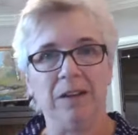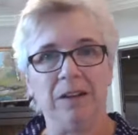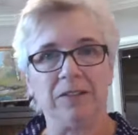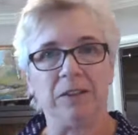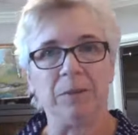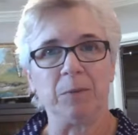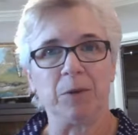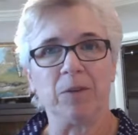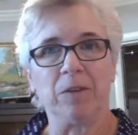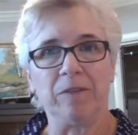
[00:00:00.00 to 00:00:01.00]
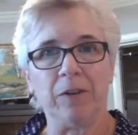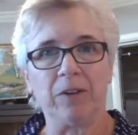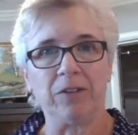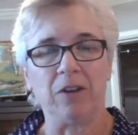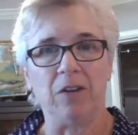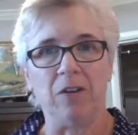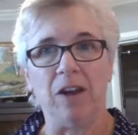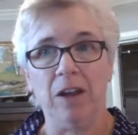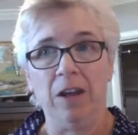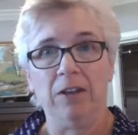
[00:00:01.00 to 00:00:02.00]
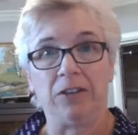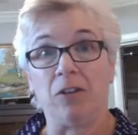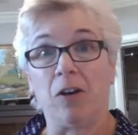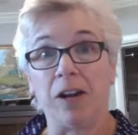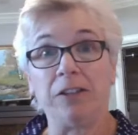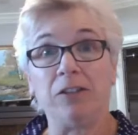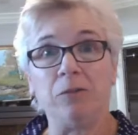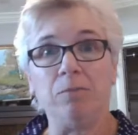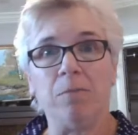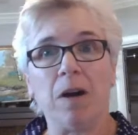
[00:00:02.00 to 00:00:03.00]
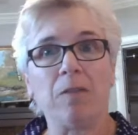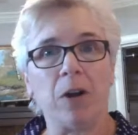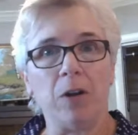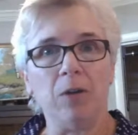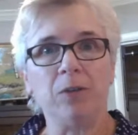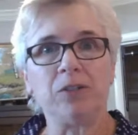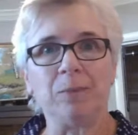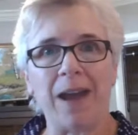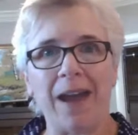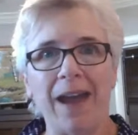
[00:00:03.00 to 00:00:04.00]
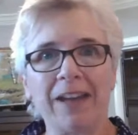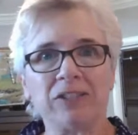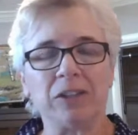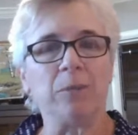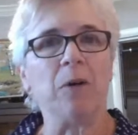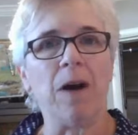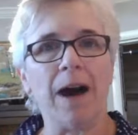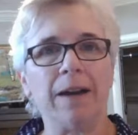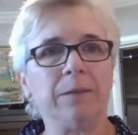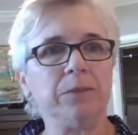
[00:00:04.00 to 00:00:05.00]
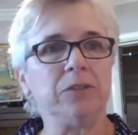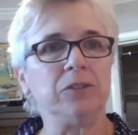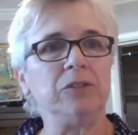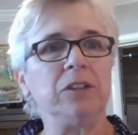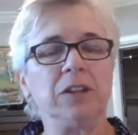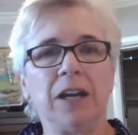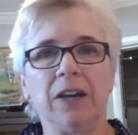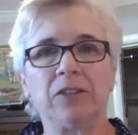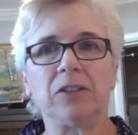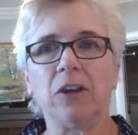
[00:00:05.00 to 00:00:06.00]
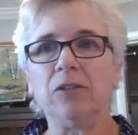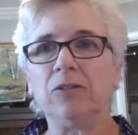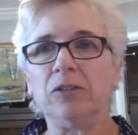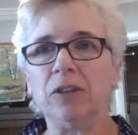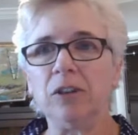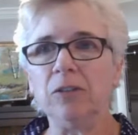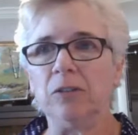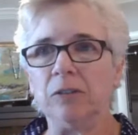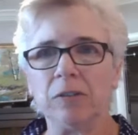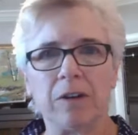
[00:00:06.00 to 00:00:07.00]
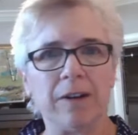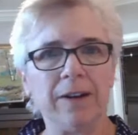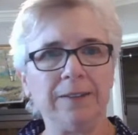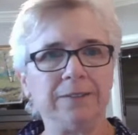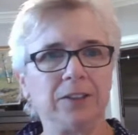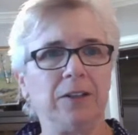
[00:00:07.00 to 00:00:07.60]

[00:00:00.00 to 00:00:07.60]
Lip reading: And that's something we're going to focus on starting tomorrow, some actionable items that you can guys go do. All right.